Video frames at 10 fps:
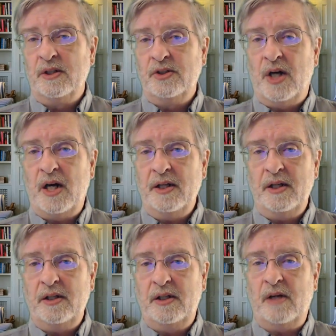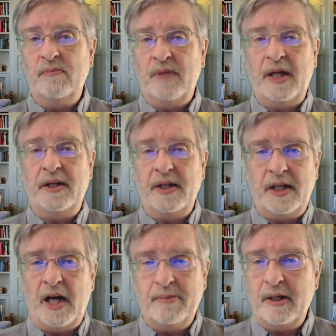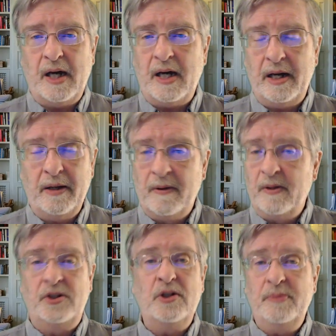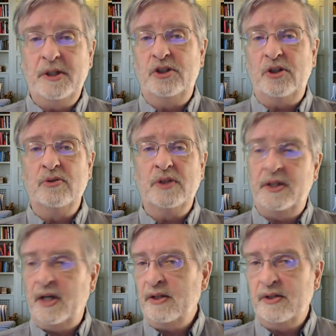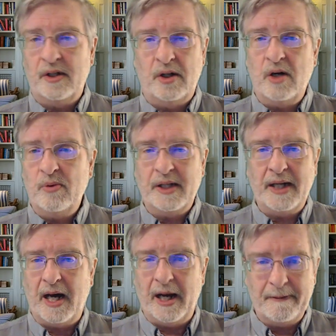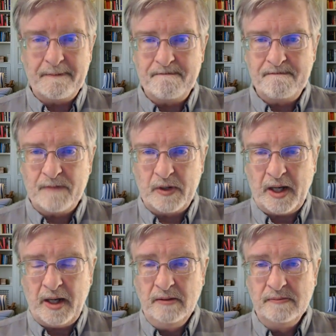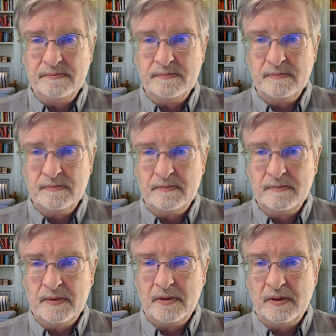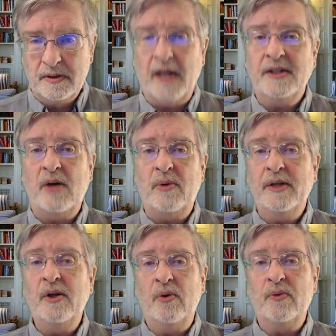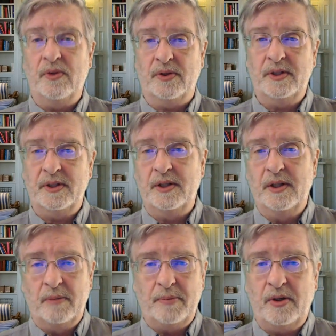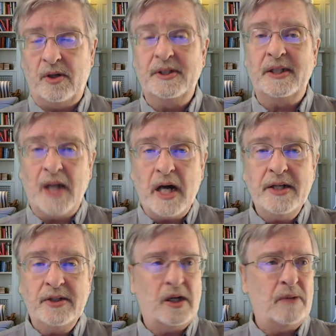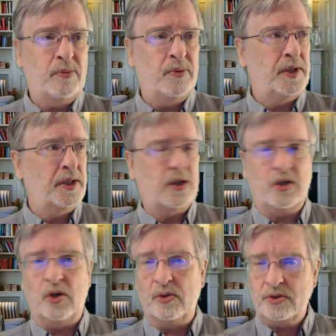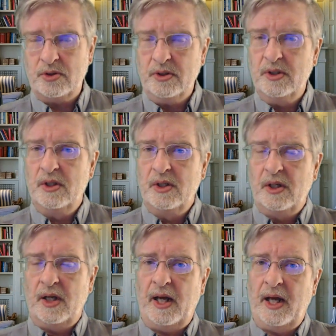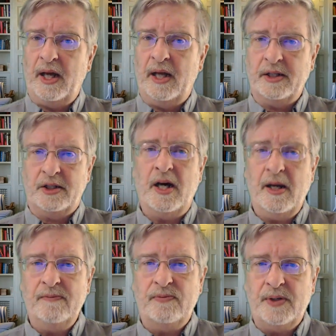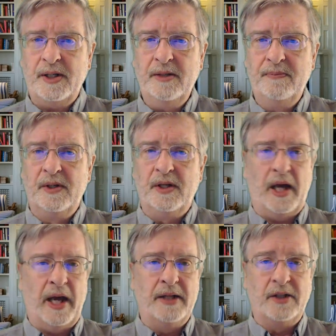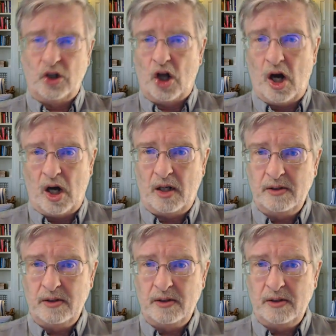Johnny come lately type of guy, she would be stoned to death along with the guy. Okay? That's how I know this because it lines up with the culture and the time frame and the law.